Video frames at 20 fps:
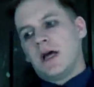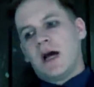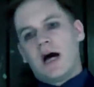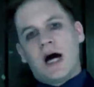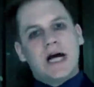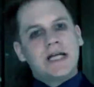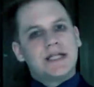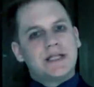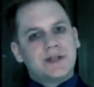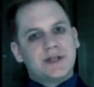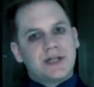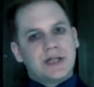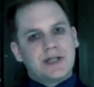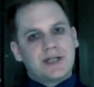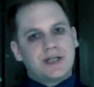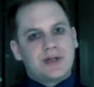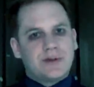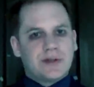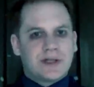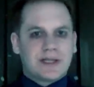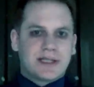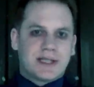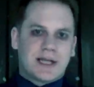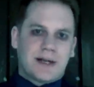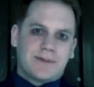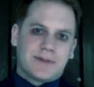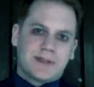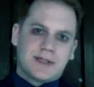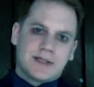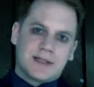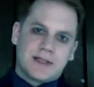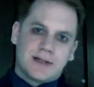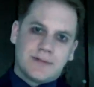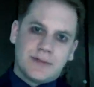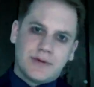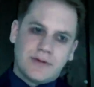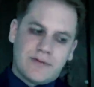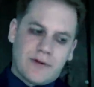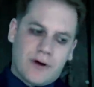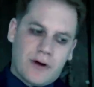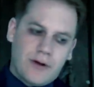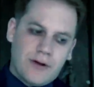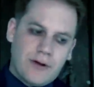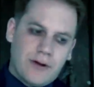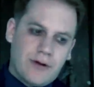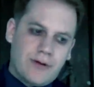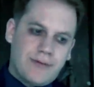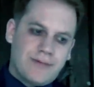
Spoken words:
I suggest you accept it and move on.